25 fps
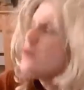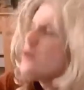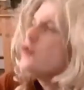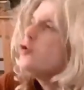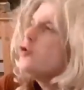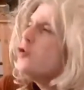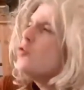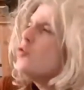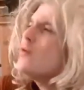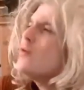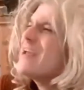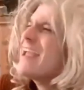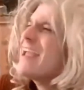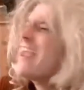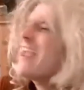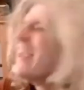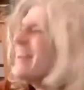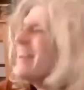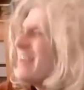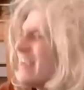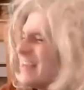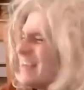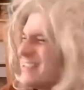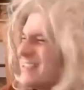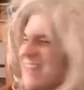You
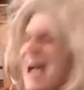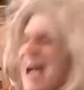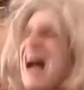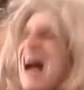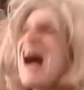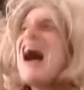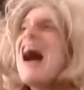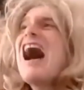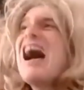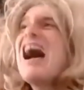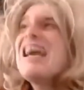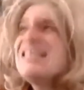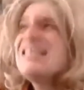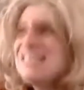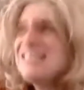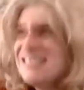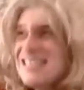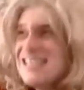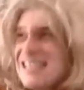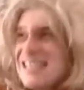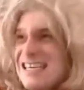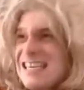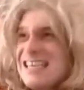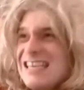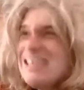idiot. I
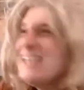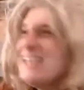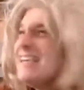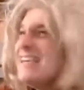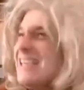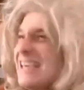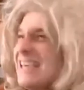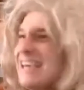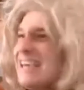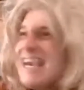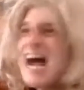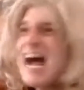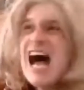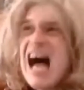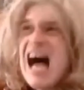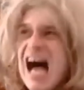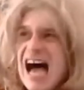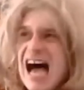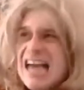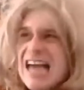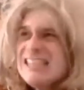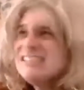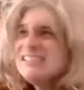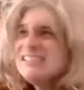T E I